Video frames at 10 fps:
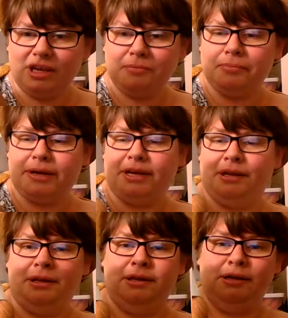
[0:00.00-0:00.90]

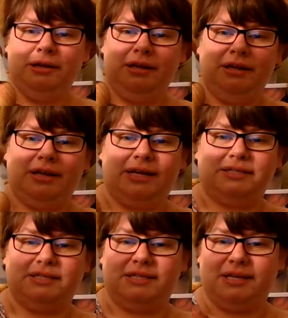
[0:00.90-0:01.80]
But
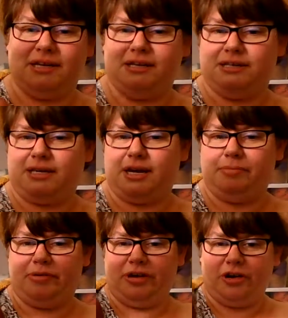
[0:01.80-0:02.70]
that's the
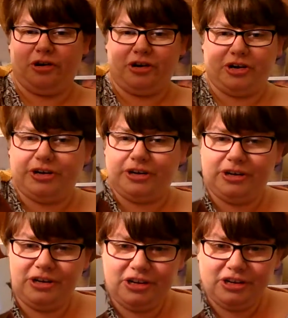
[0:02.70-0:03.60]
type of yarn.
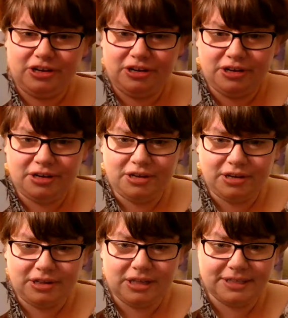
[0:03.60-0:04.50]

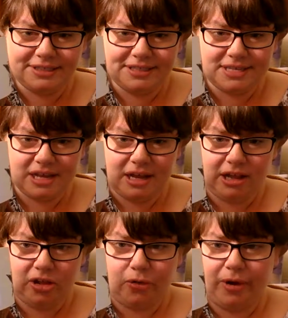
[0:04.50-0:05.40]
This is the
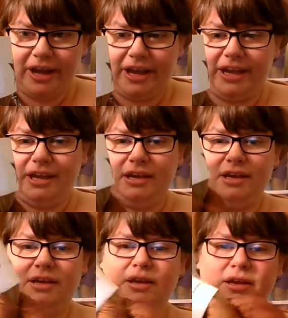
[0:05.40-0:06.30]
colorway.
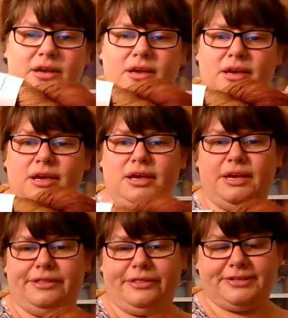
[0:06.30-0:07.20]

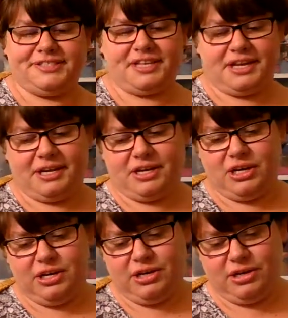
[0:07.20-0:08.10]
It looks
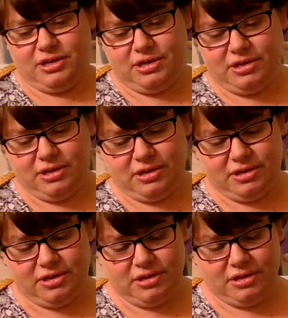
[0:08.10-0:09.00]
like
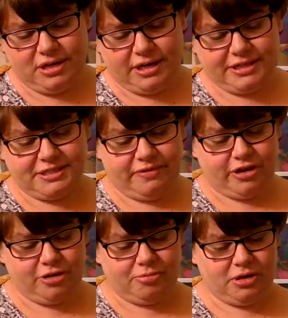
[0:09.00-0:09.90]
it's
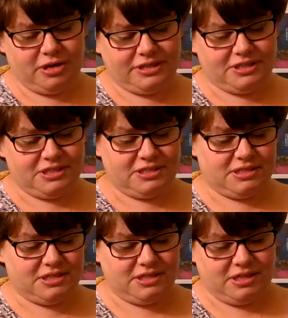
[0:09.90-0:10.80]

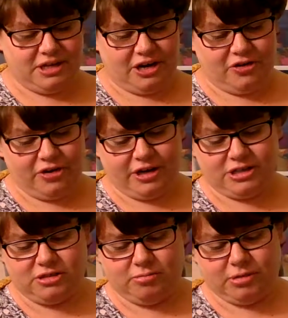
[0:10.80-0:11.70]
it
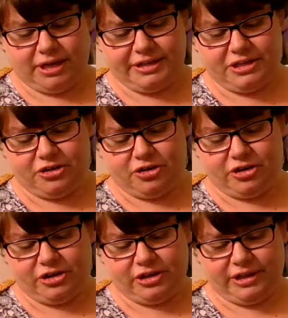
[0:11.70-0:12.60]
goes from light to
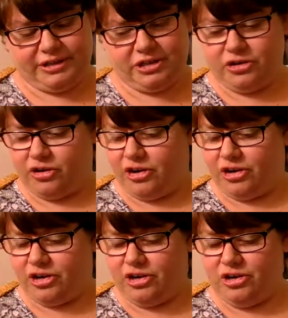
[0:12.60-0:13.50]
dark, light to
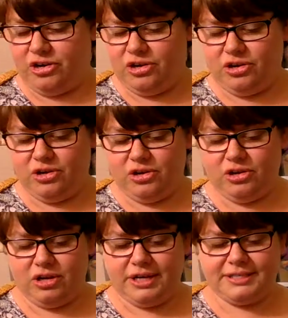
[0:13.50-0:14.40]
dark.
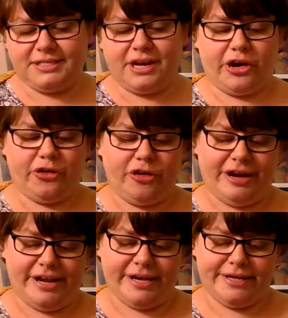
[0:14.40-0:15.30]
It's like a
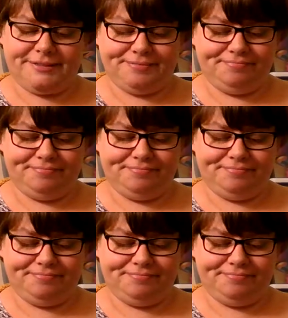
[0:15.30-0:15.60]
gradient.